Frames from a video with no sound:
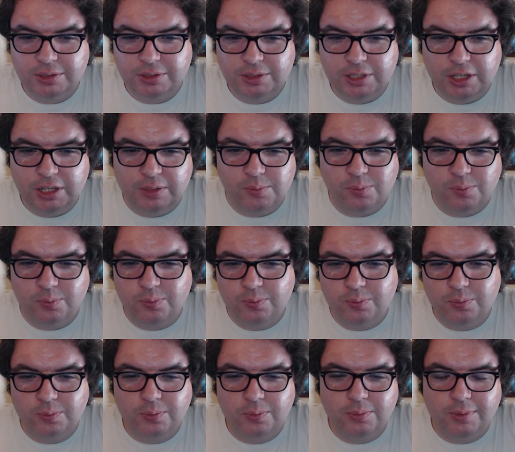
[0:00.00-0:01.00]
I
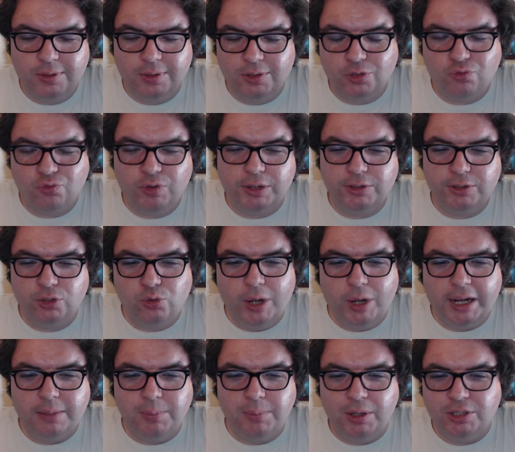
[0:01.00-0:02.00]
figure the
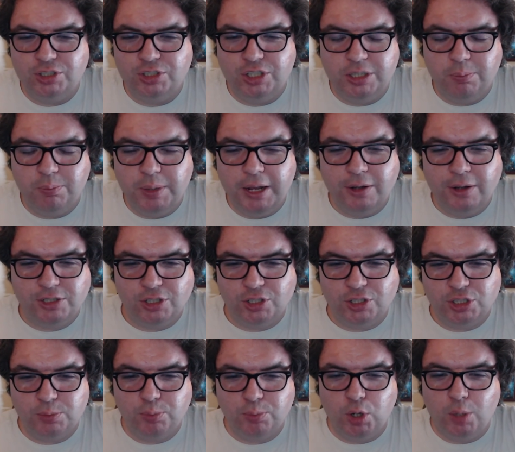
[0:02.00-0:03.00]
Dragon Ball Z comparison
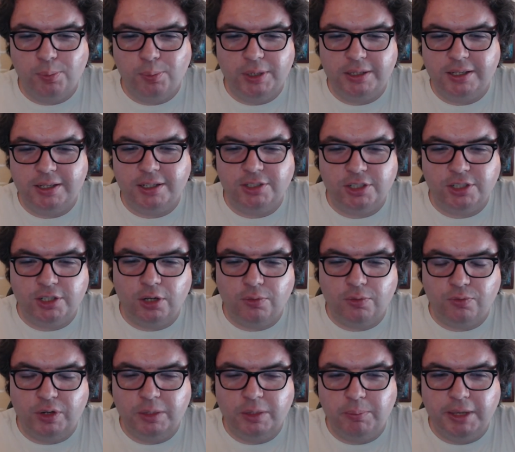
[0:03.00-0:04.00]
is appropriate because you know
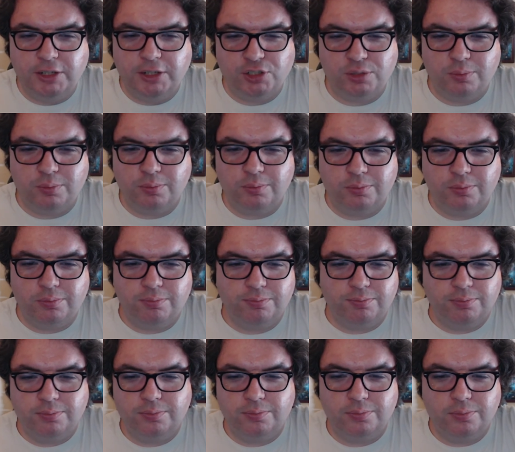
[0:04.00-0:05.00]
Funimation
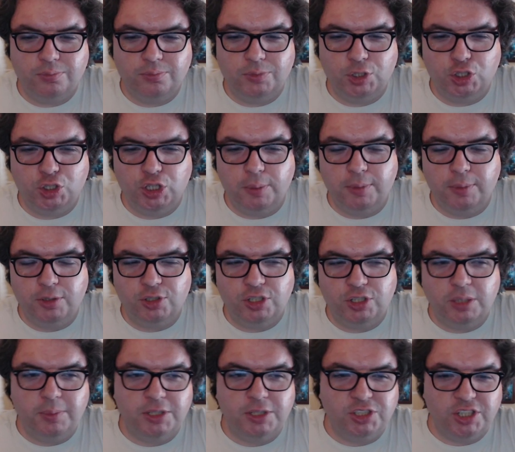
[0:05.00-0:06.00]
tributes
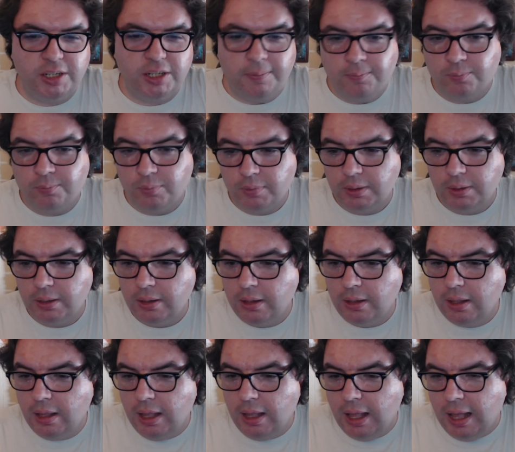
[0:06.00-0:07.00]
deep.
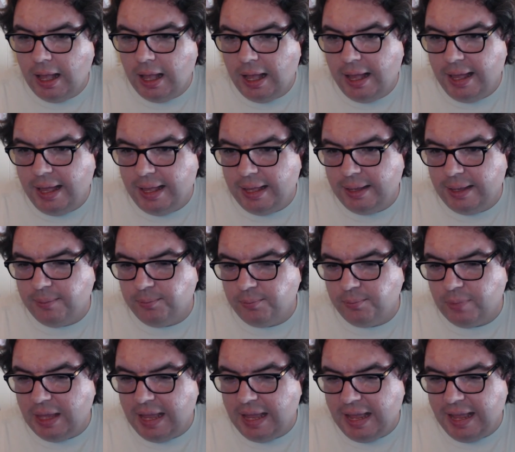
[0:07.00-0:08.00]
Um,
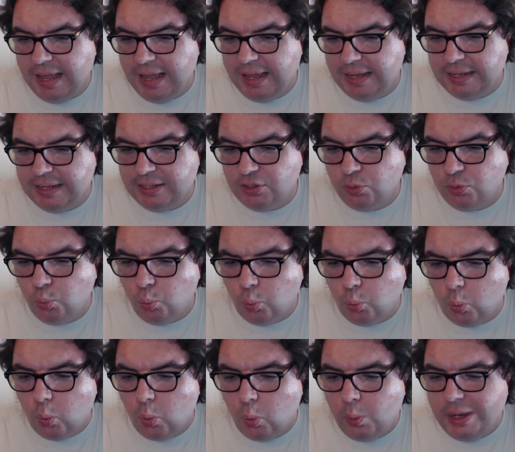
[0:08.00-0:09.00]
and
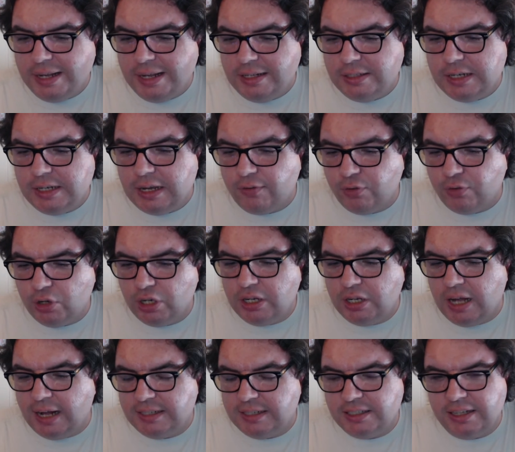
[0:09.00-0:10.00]
we never
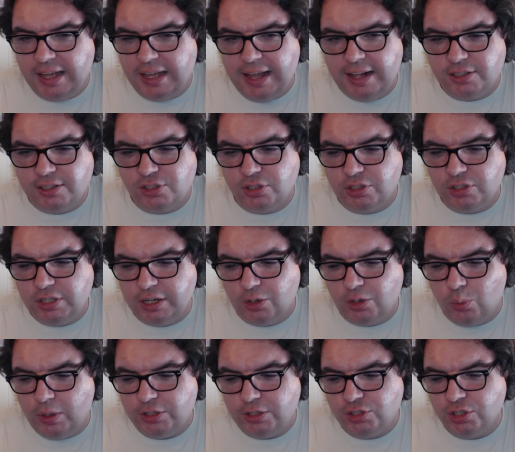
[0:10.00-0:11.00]
got an answer to that
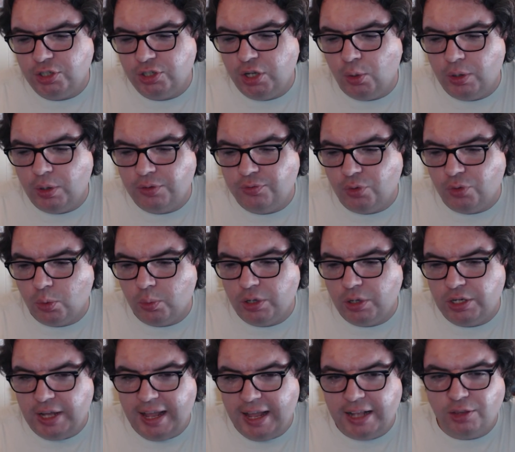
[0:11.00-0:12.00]
question going
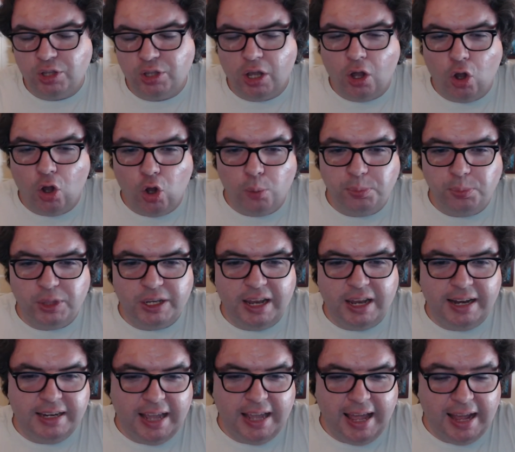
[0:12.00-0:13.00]
forward. And the hope that
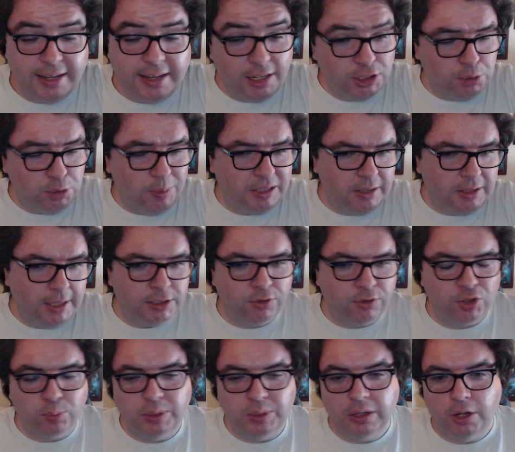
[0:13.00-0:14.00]
I'd had, and I suspect lots of
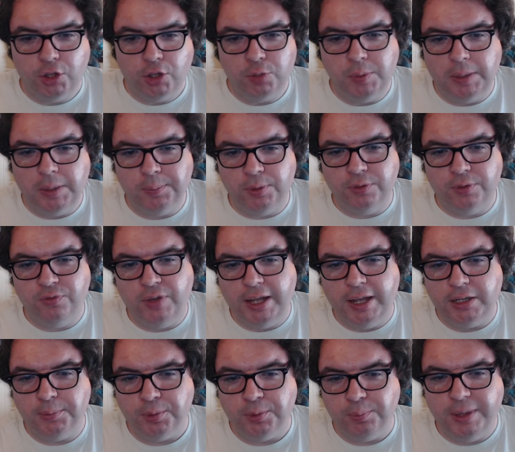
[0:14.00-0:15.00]
other pe other people in
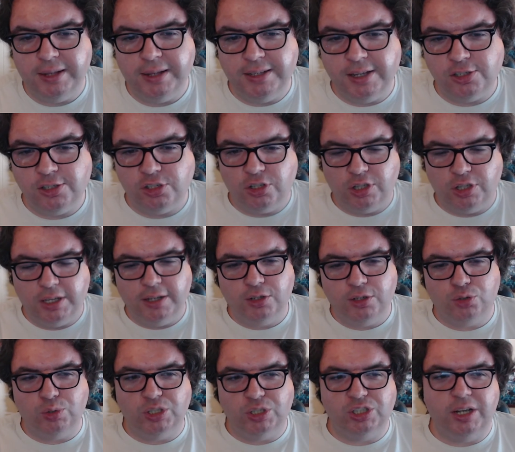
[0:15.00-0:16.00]
fandom who pay attention to the
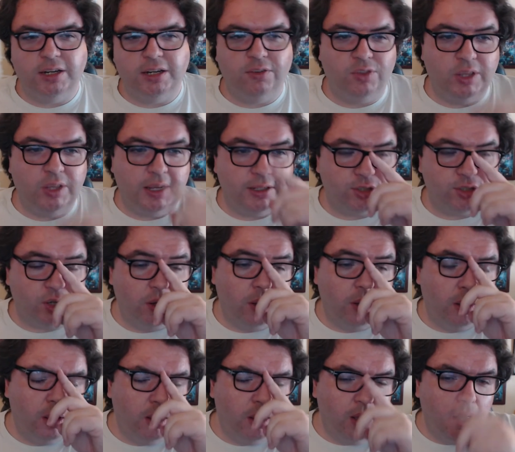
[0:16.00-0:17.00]
industry side of things,
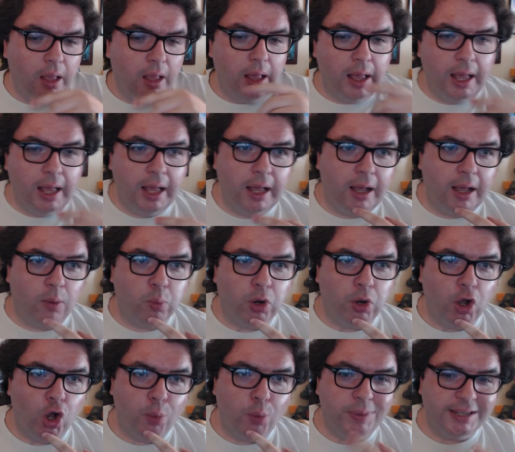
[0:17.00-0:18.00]
uh, were
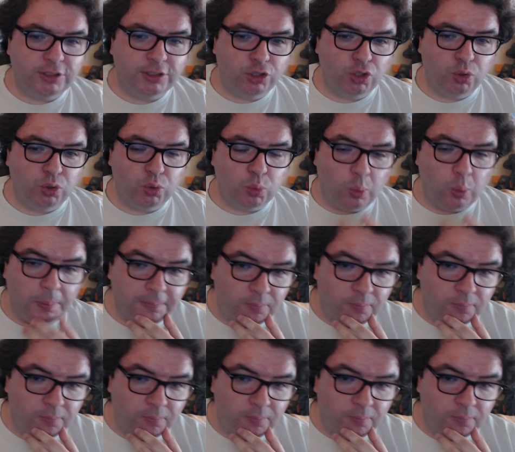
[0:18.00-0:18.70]
hoping too,